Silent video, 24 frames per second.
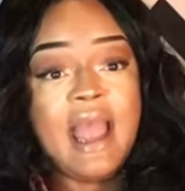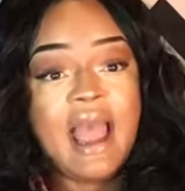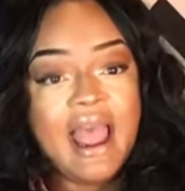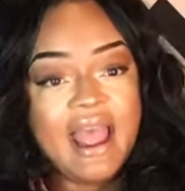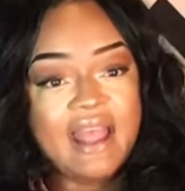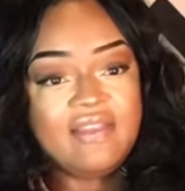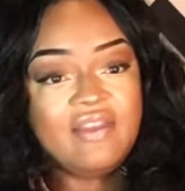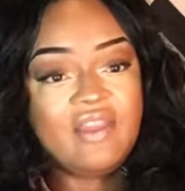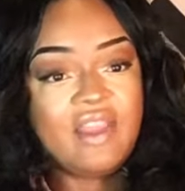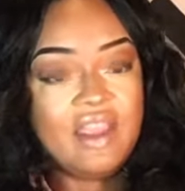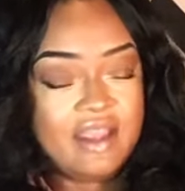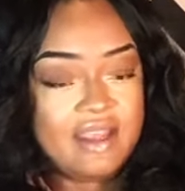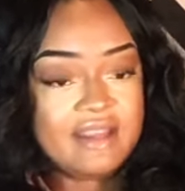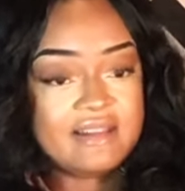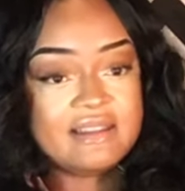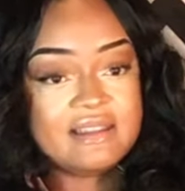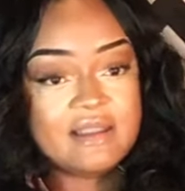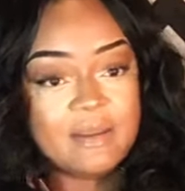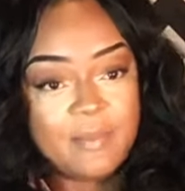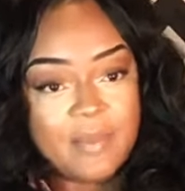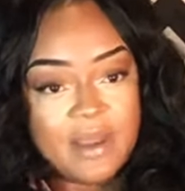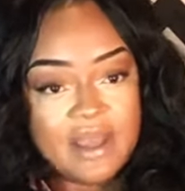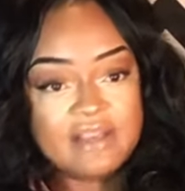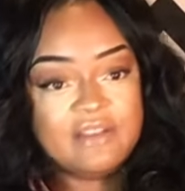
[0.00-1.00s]
I think it's
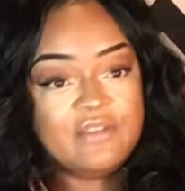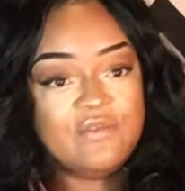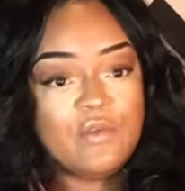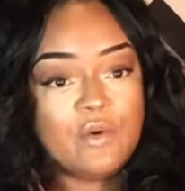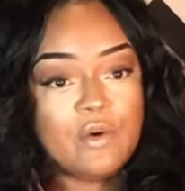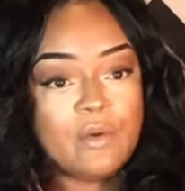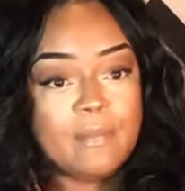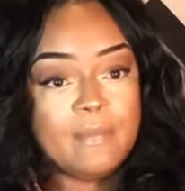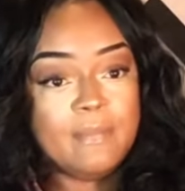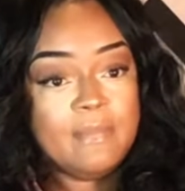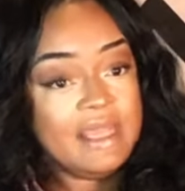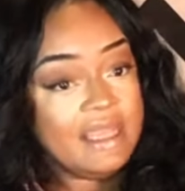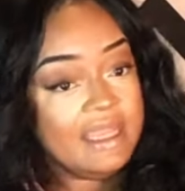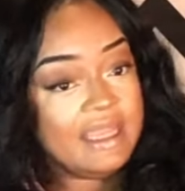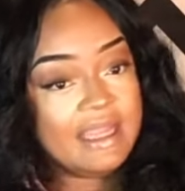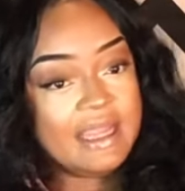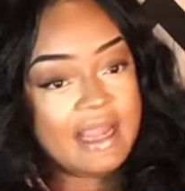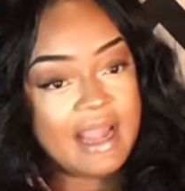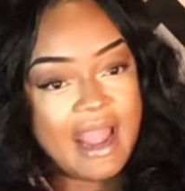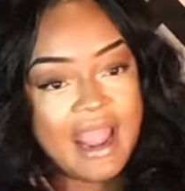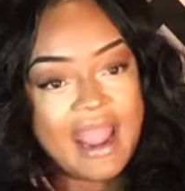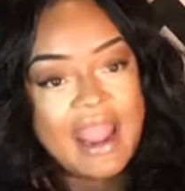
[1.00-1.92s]
the best for me